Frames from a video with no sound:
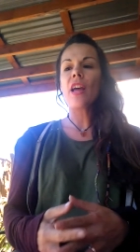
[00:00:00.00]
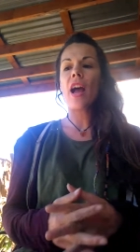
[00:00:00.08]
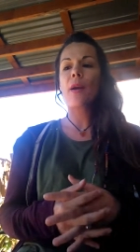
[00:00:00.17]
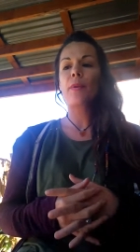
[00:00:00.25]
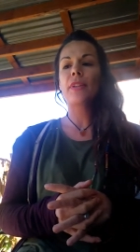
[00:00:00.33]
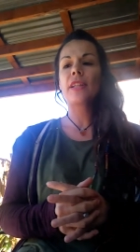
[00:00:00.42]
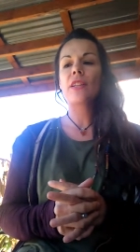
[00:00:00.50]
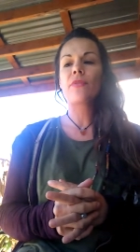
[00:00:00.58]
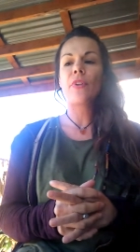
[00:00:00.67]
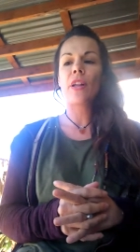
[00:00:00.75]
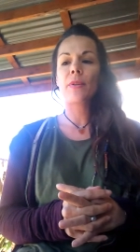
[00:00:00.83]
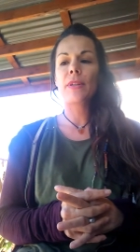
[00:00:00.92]
I will need the
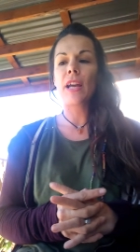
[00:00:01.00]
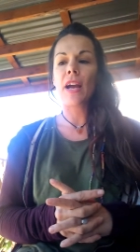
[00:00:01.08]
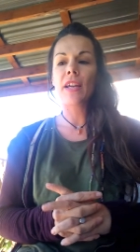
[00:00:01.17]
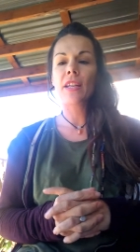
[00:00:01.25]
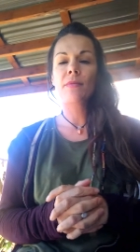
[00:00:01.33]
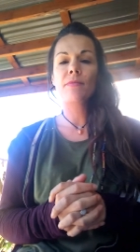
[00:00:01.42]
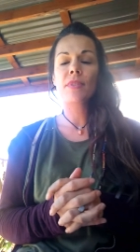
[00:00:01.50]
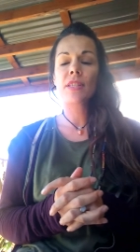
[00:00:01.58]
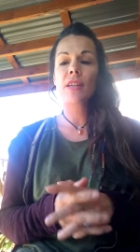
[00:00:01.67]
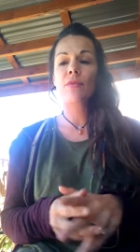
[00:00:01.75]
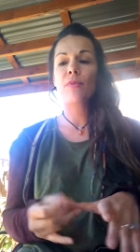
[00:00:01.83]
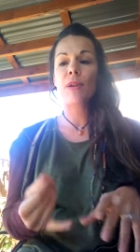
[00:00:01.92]
following
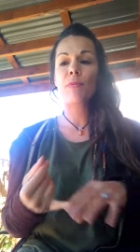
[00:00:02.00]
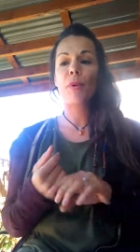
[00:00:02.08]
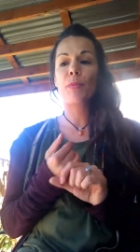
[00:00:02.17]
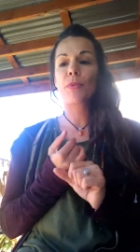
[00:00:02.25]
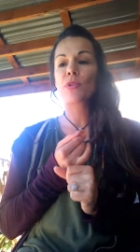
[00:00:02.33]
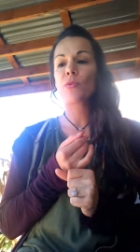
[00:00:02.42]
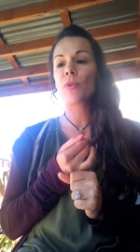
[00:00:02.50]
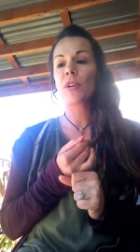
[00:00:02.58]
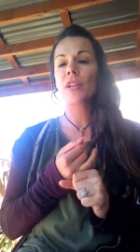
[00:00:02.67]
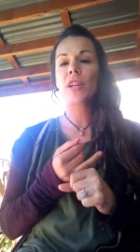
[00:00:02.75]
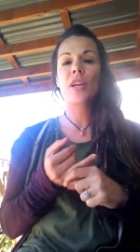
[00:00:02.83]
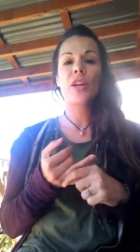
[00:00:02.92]
items. Repurposed
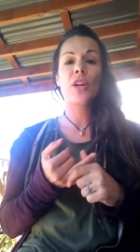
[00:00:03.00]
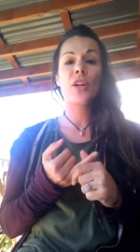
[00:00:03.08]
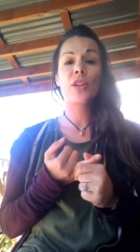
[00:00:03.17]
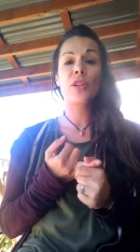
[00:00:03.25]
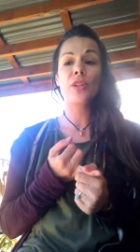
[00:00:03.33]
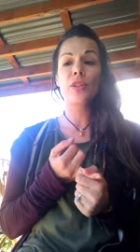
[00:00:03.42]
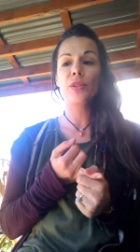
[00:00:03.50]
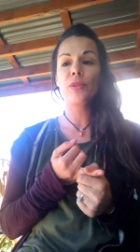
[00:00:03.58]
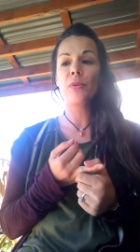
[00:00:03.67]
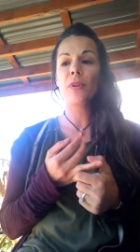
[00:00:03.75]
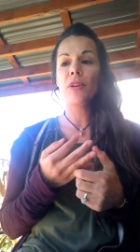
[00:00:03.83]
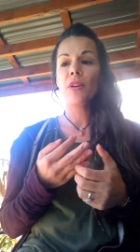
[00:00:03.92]
wood,
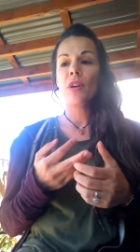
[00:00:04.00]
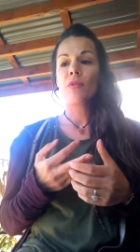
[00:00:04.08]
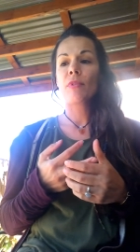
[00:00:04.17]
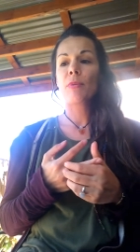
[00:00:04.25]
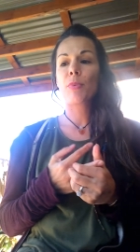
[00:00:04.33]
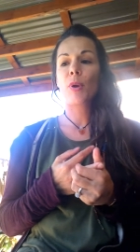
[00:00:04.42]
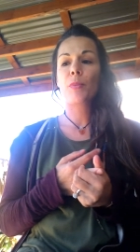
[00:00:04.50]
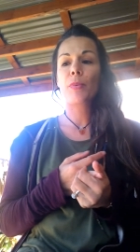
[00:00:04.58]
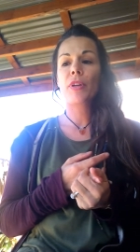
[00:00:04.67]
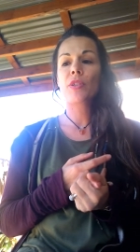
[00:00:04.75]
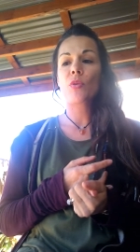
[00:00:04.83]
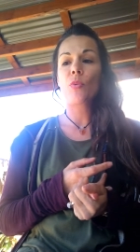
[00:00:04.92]
glue,
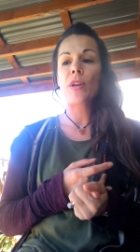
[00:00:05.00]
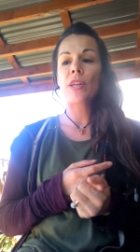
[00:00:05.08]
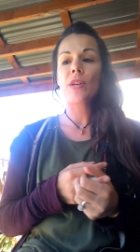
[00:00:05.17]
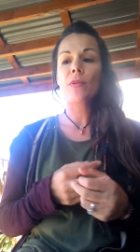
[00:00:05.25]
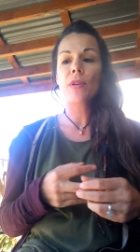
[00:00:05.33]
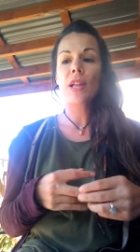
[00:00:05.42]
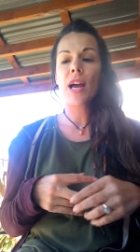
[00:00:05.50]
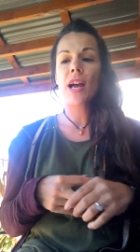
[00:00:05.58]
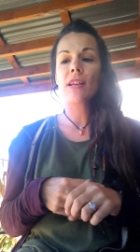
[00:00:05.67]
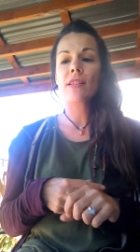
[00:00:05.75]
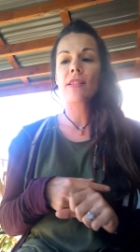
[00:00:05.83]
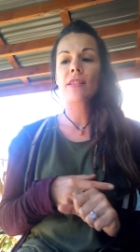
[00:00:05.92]
repurposed window
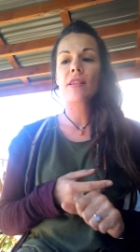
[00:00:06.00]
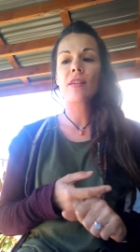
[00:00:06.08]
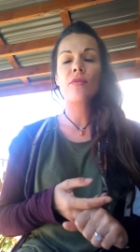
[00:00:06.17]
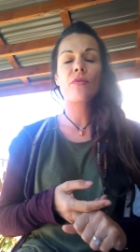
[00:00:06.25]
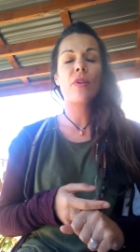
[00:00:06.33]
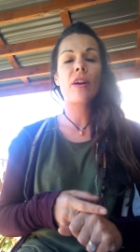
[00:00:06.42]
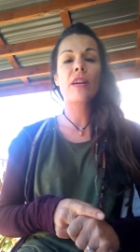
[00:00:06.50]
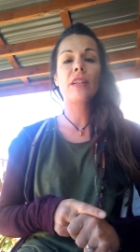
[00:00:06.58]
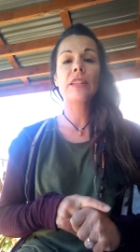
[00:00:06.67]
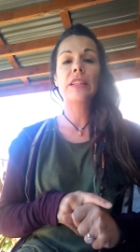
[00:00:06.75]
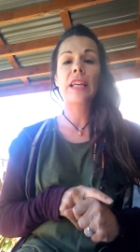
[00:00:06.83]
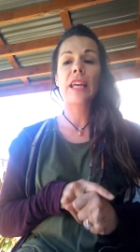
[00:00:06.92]
glass,
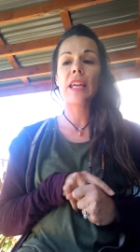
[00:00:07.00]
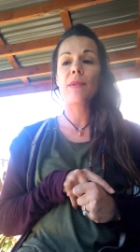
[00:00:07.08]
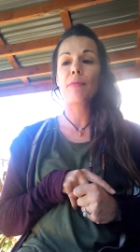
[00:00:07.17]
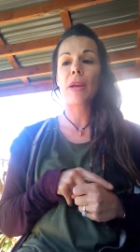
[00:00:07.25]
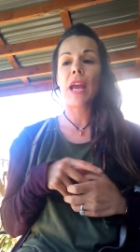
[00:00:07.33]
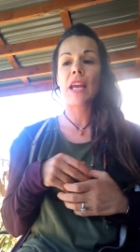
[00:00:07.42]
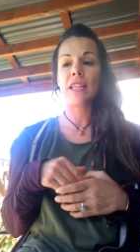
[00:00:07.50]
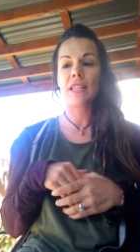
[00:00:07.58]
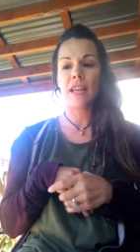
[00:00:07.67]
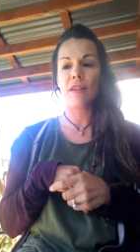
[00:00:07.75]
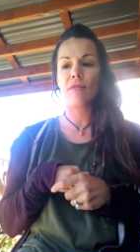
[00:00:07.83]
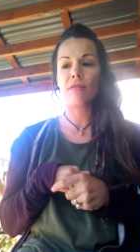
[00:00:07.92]
tinfoil, tape, and
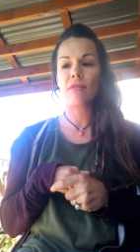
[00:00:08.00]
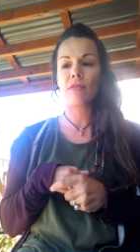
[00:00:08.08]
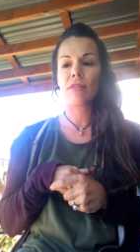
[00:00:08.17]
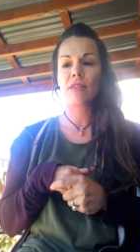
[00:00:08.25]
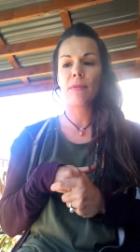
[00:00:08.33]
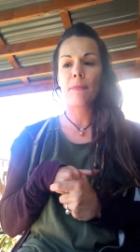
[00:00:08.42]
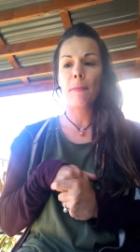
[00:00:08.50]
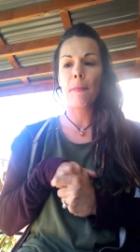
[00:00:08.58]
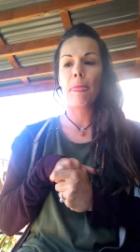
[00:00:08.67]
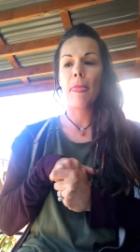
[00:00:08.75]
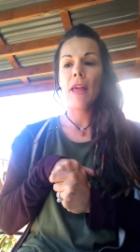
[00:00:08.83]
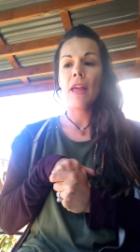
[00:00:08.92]
nails.
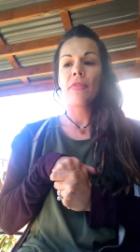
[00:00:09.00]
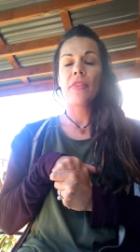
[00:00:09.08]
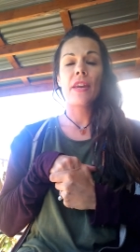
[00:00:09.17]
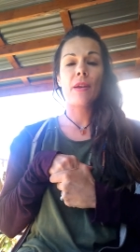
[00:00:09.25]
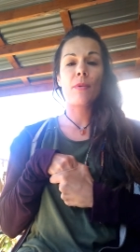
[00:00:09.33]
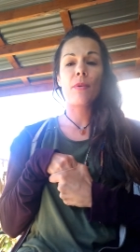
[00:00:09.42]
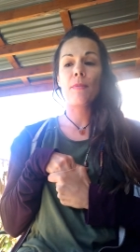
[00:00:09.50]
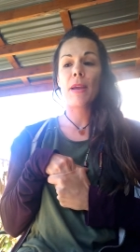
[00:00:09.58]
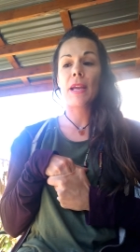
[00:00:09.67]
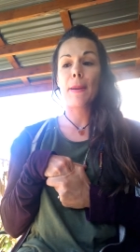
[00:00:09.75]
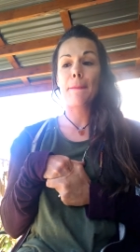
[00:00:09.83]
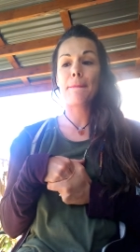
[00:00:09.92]
Then I will
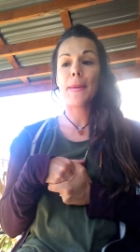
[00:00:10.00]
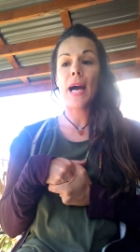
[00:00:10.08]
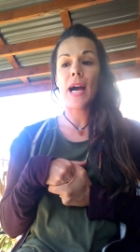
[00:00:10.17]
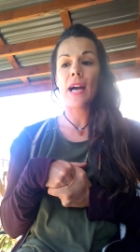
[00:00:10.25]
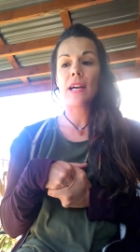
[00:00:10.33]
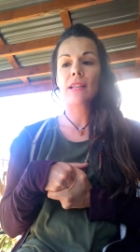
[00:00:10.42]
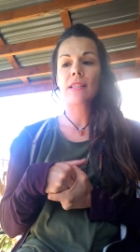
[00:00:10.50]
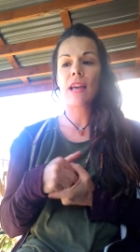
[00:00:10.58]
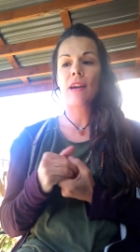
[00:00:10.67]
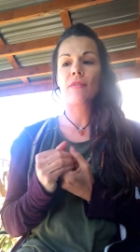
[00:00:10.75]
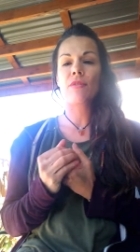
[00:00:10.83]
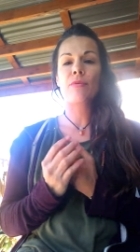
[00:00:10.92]
make a box
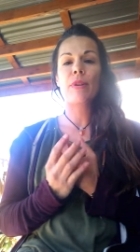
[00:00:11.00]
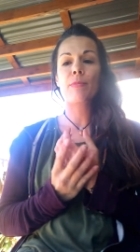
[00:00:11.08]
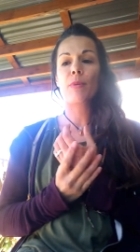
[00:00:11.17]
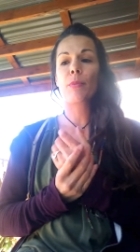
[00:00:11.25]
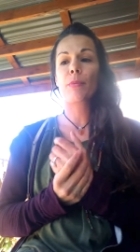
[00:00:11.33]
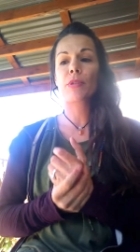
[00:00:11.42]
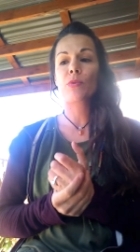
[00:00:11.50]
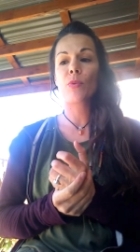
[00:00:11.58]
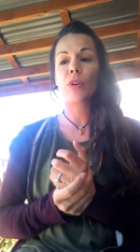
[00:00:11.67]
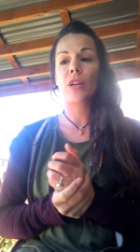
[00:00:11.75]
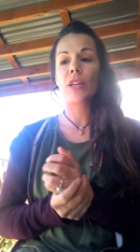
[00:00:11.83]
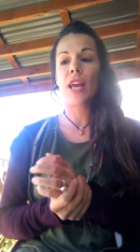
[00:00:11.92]
out of the repurposed
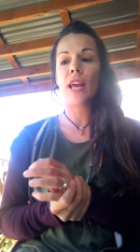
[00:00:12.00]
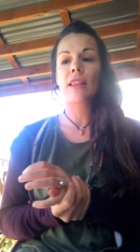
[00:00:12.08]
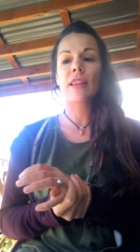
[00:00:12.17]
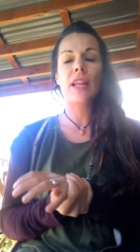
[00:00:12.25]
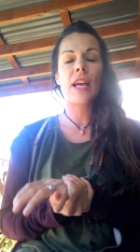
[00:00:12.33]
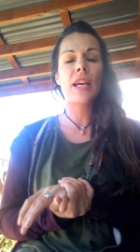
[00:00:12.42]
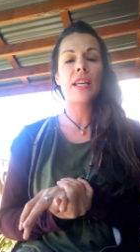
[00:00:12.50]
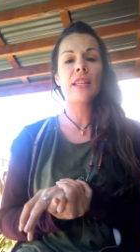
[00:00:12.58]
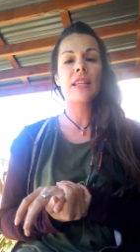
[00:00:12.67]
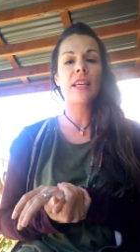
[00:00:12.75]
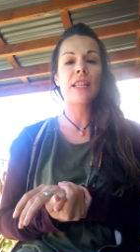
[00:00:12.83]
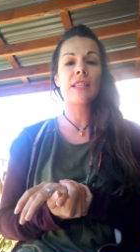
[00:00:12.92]
wood and line
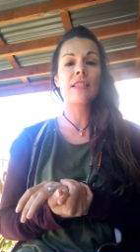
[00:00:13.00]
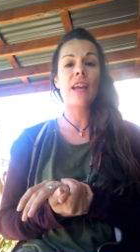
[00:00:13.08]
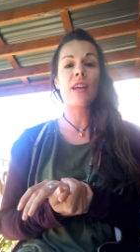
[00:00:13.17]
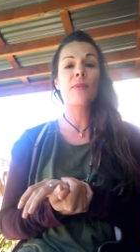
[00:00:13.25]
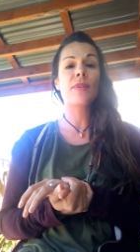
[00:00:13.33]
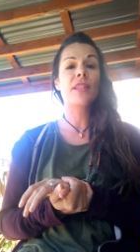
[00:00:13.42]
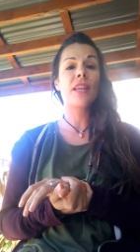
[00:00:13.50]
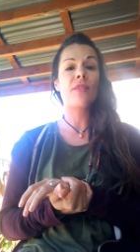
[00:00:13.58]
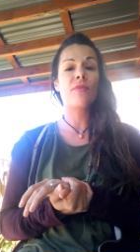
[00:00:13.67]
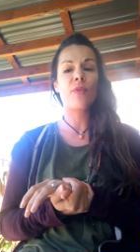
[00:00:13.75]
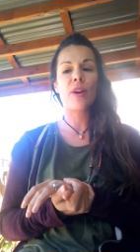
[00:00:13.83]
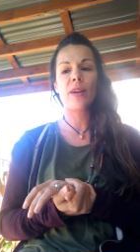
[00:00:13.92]
the inside with
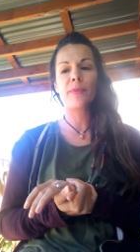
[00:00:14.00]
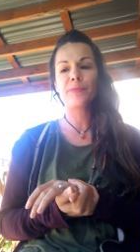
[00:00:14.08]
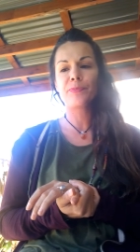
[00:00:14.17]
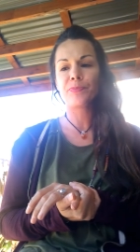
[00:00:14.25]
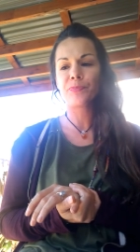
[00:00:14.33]
tinfoil.